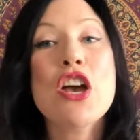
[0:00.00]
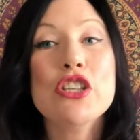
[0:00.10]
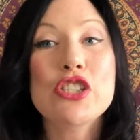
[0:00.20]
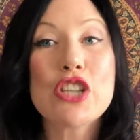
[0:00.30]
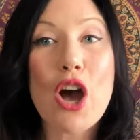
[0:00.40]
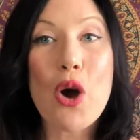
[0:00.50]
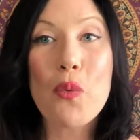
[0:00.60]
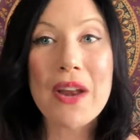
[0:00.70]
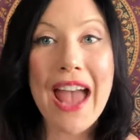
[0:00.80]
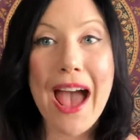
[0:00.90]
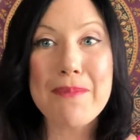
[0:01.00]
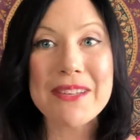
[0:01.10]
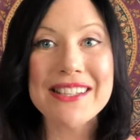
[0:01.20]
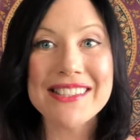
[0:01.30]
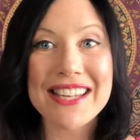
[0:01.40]
so what
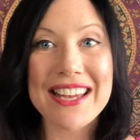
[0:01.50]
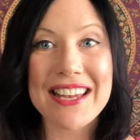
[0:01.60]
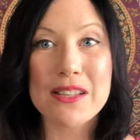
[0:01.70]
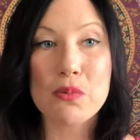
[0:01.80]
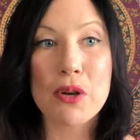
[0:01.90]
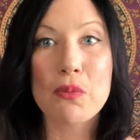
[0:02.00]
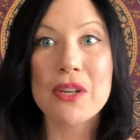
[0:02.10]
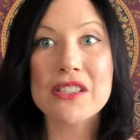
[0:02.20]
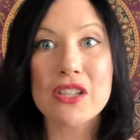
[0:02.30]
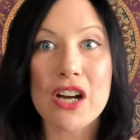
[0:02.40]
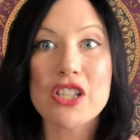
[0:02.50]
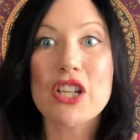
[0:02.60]
happens is when we start